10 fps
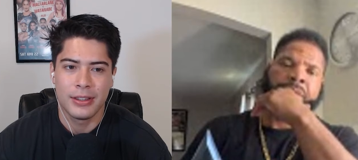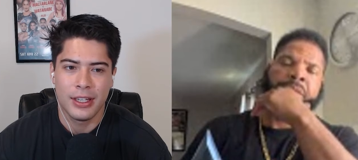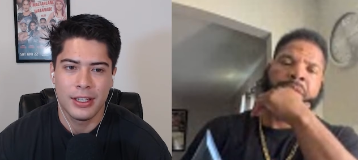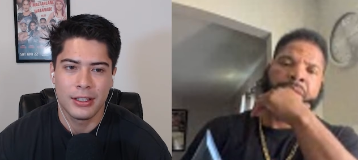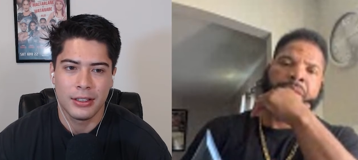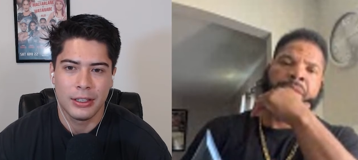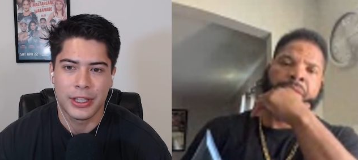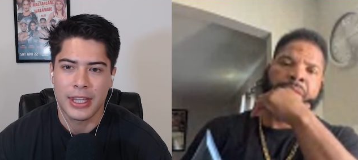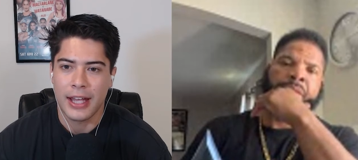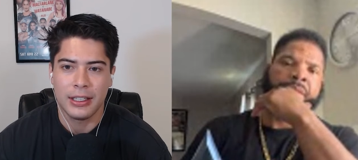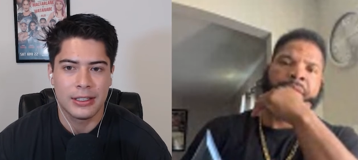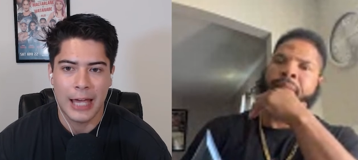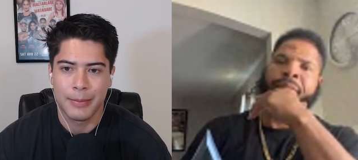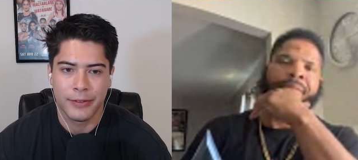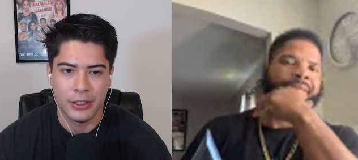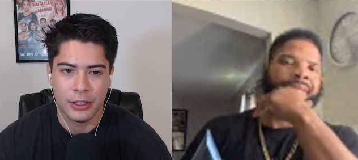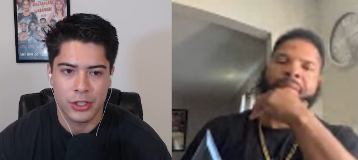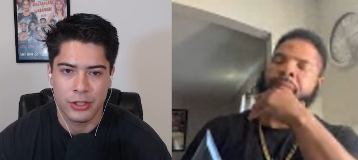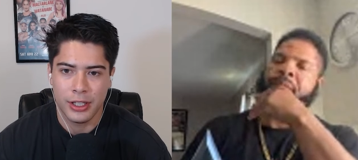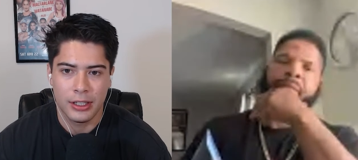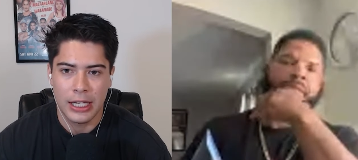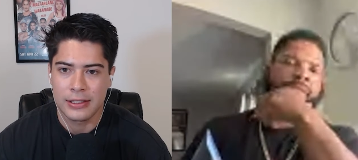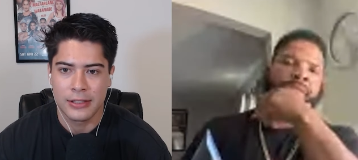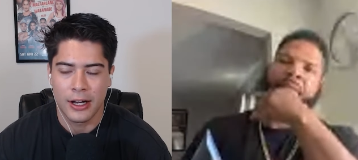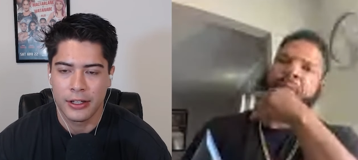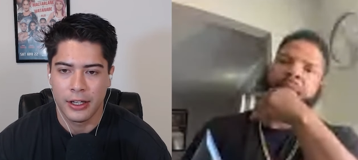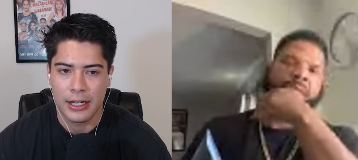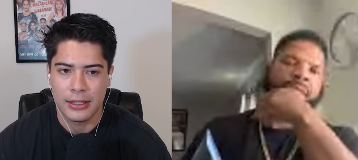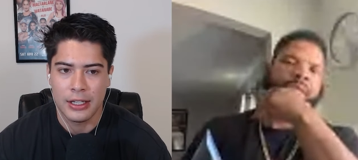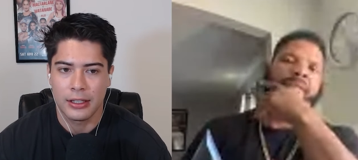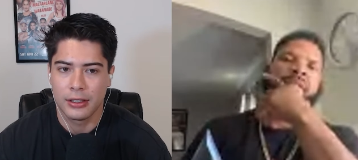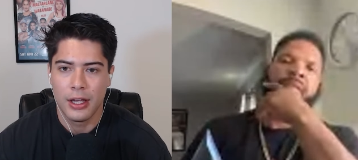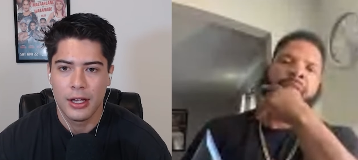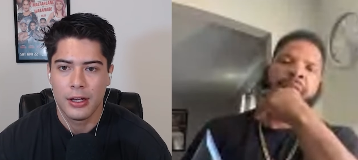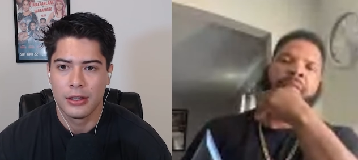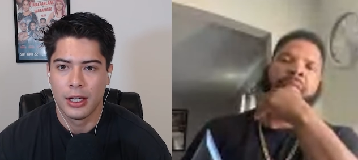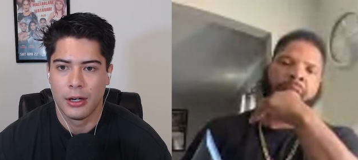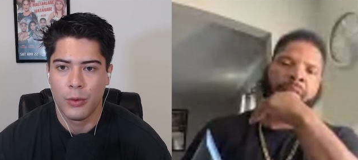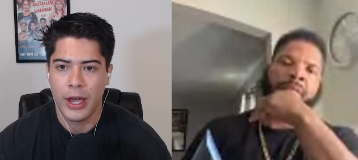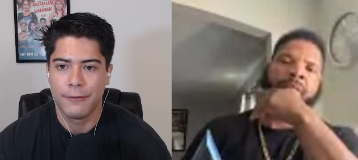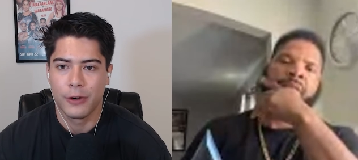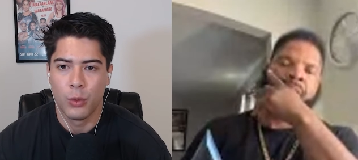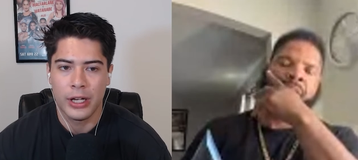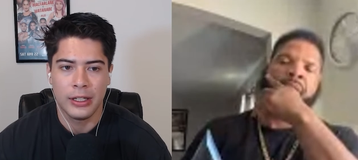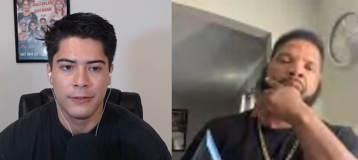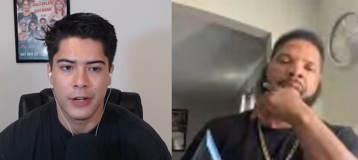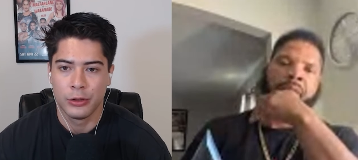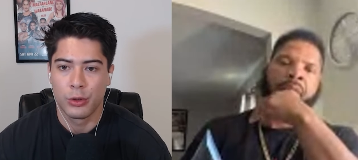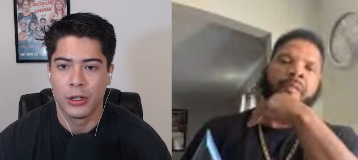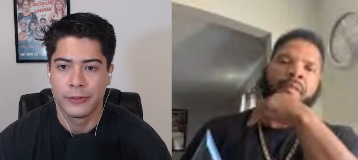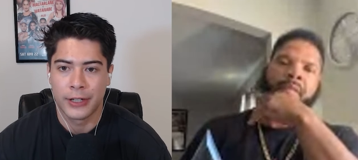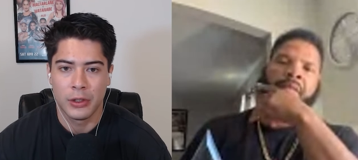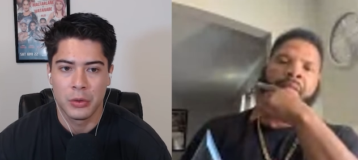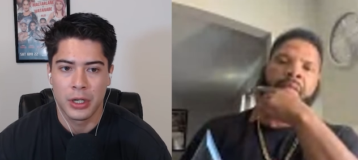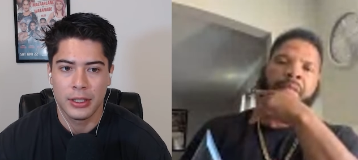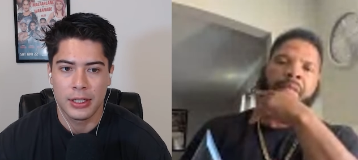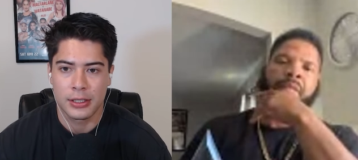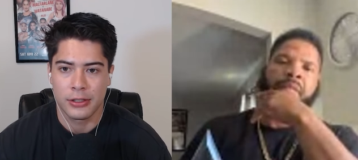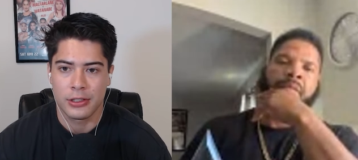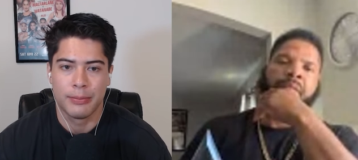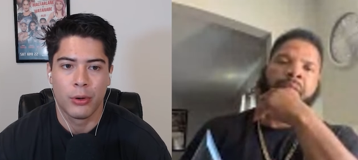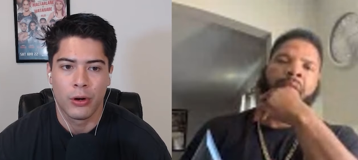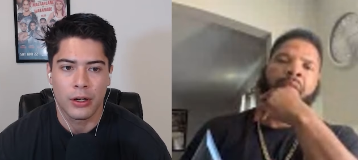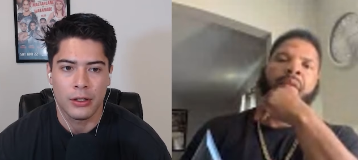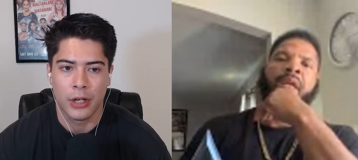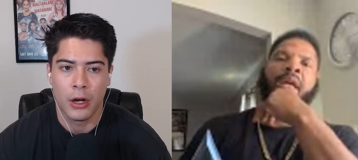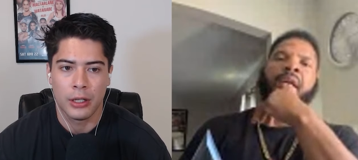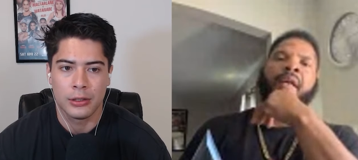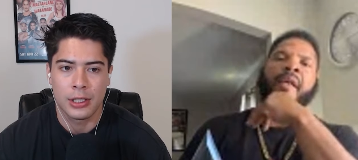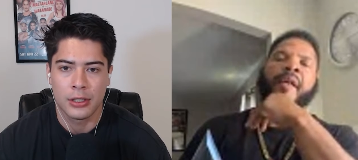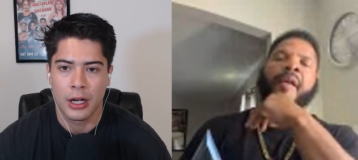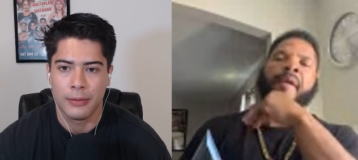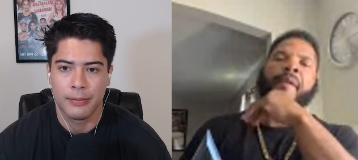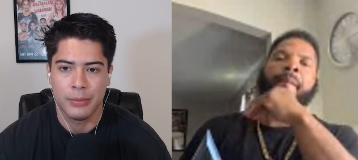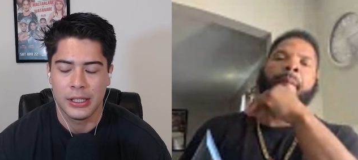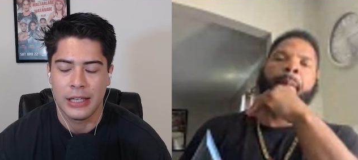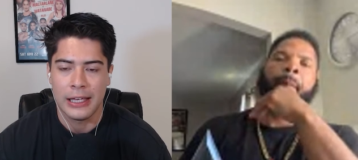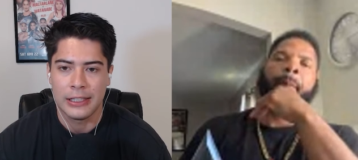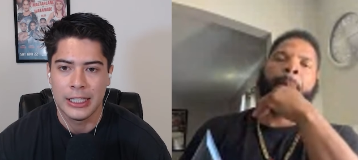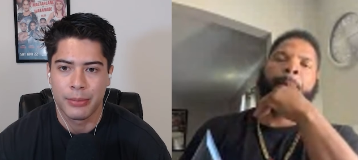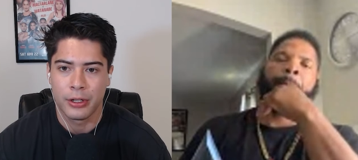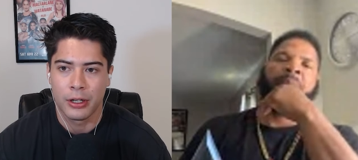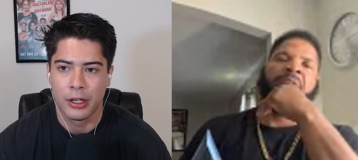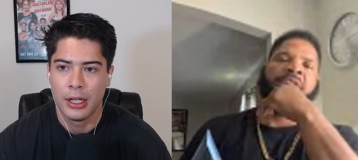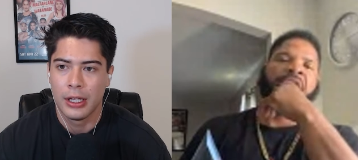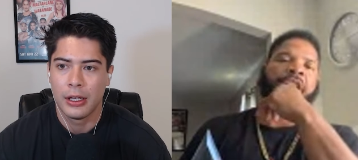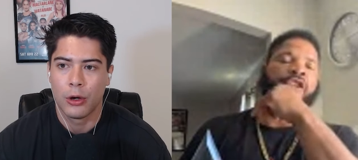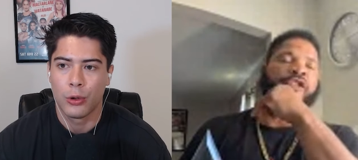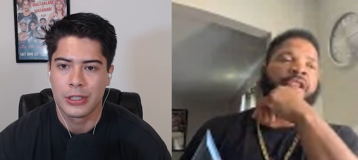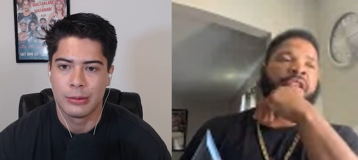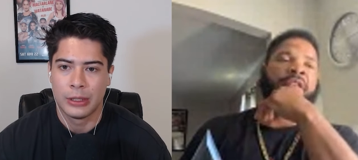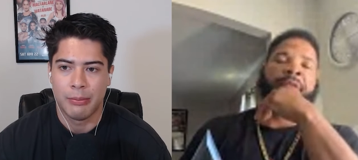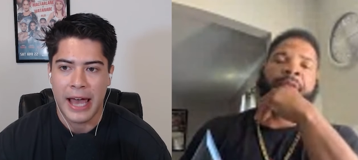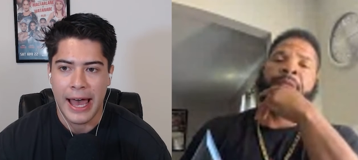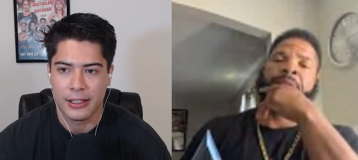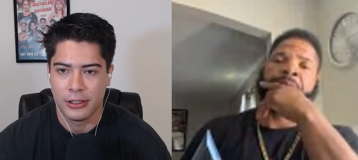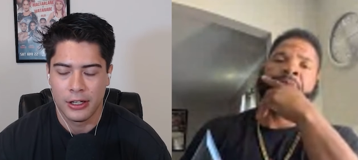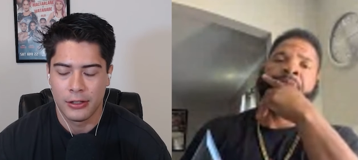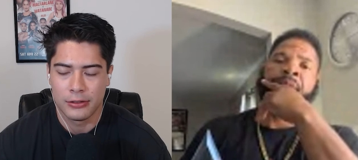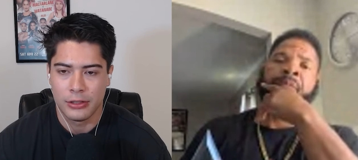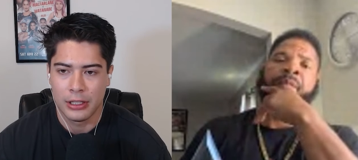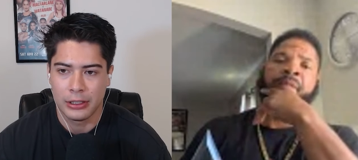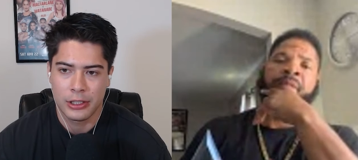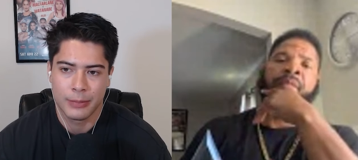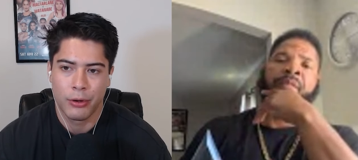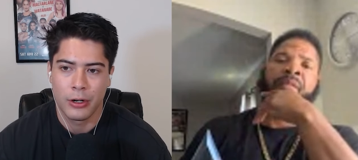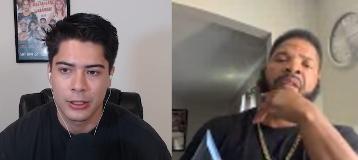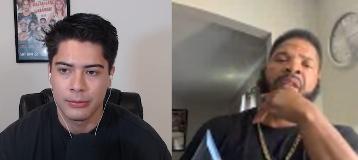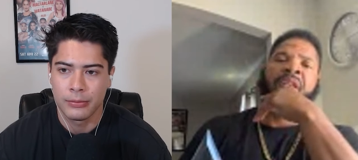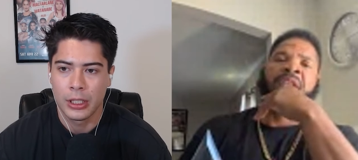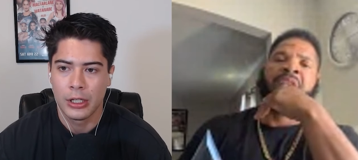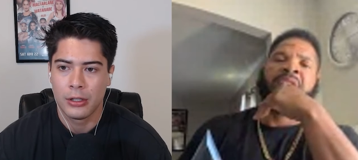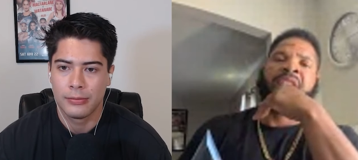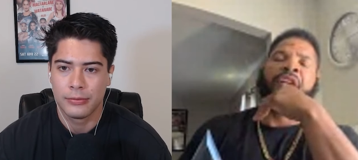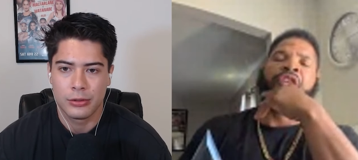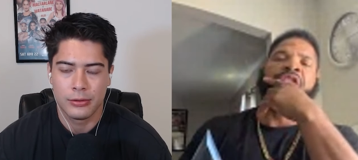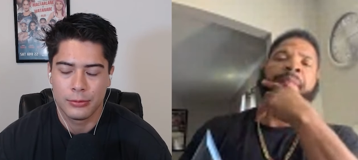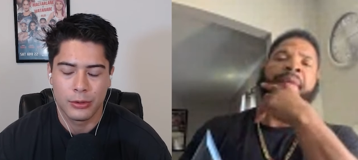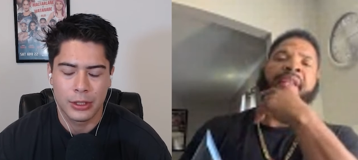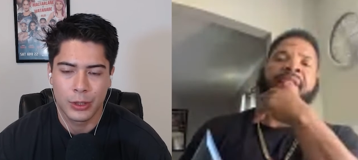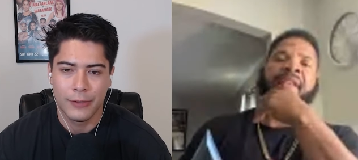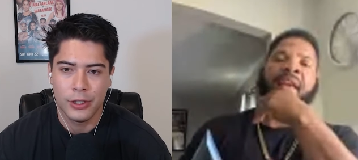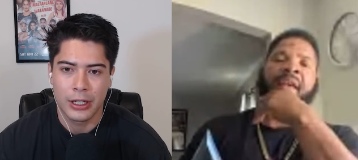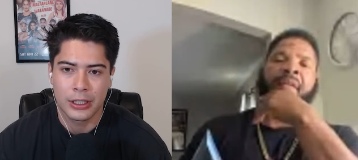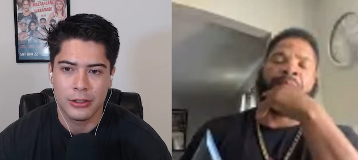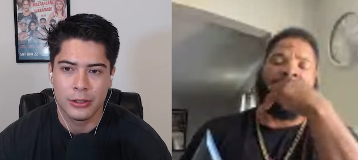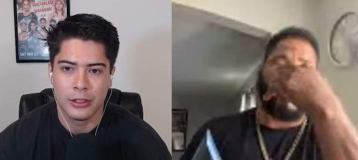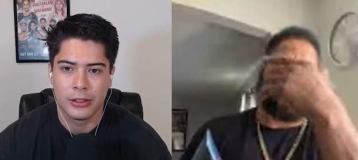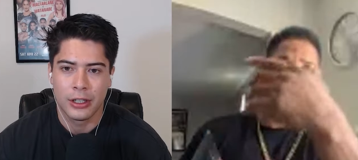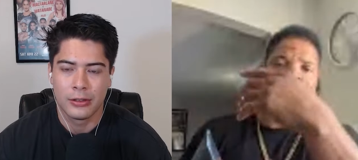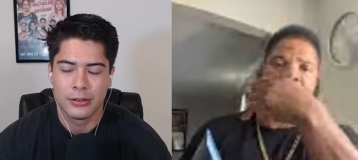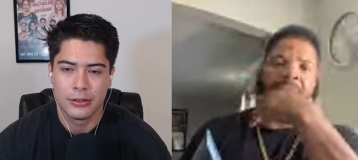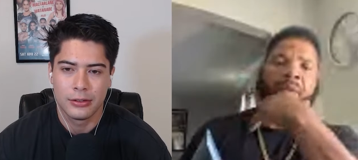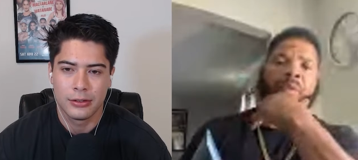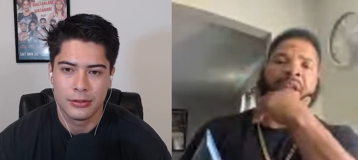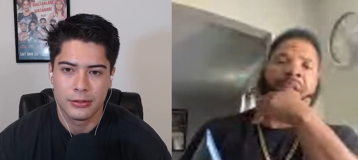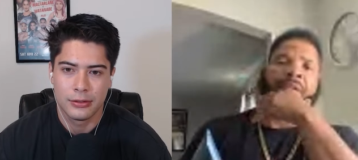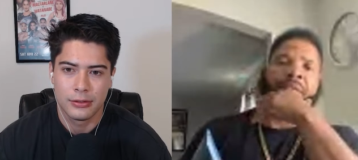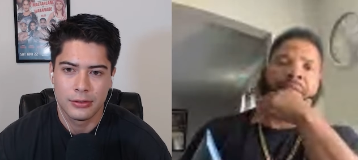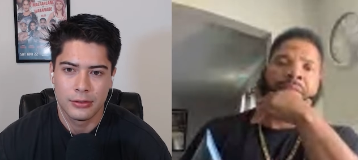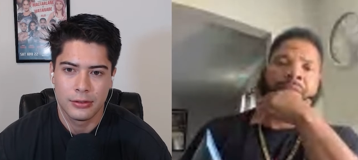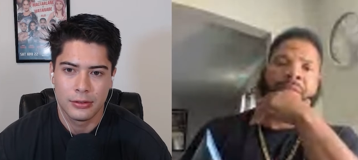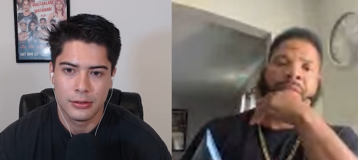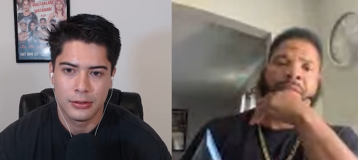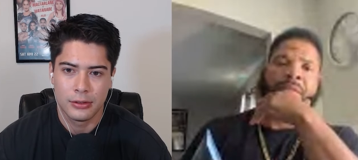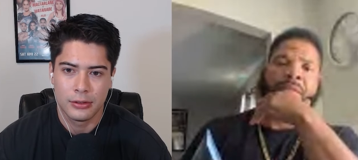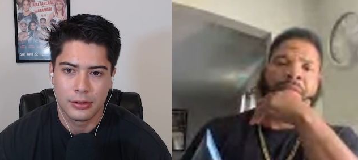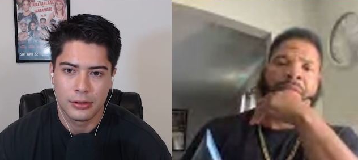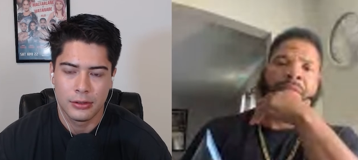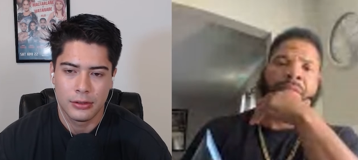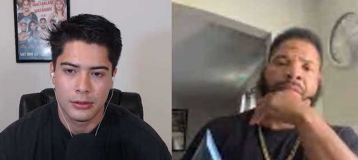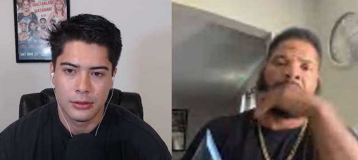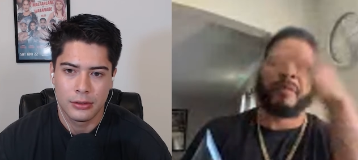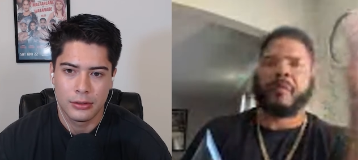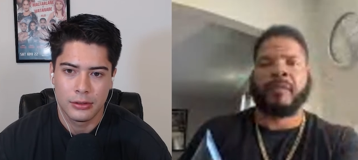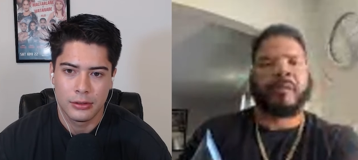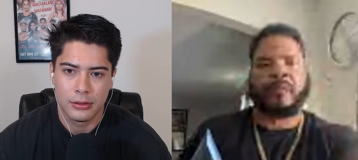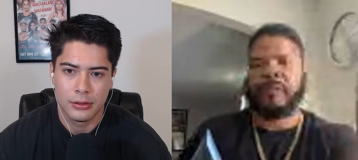Speaker 1: thing with any type of industry, it's not good. I think the way for winning and growth for everyone is to support, you know, and to not be a gatekeeper or hold someone back, you know. support it, them wh- whatever you got to do, you know. There used to be a saying, "May the best man win."